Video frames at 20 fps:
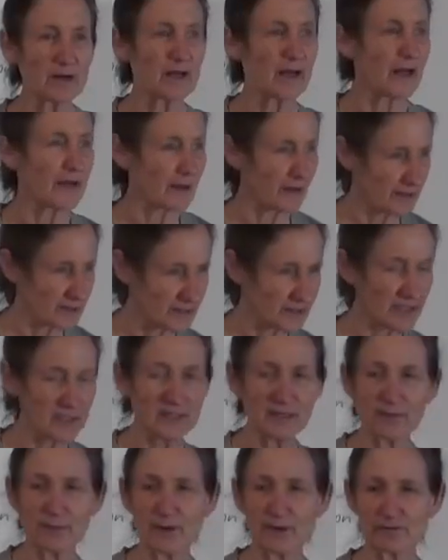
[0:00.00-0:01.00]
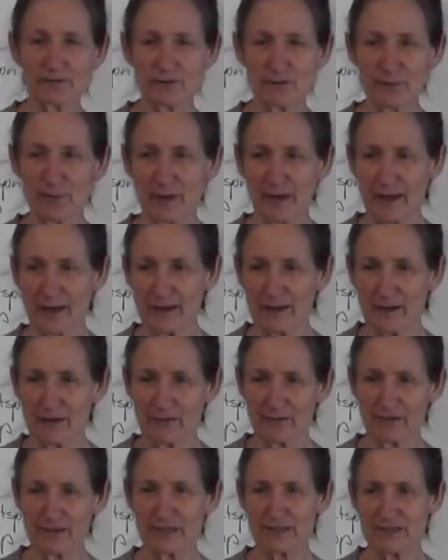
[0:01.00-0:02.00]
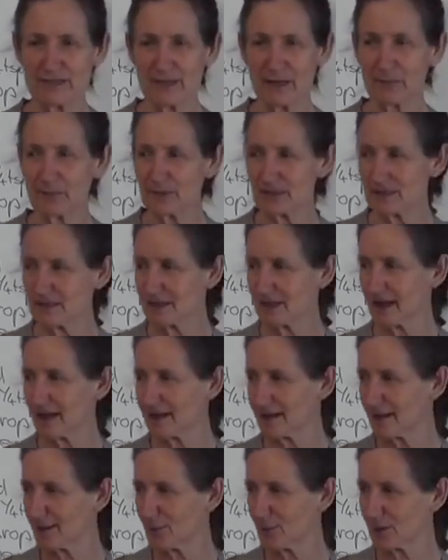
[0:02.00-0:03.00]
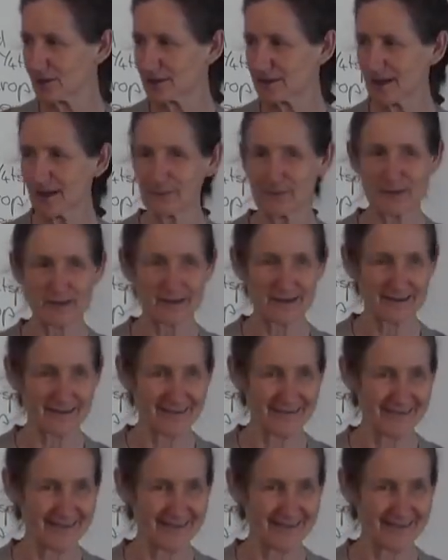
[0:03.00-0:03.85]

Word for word: on and I'd send him off to play. And every step he's taking, what's happening?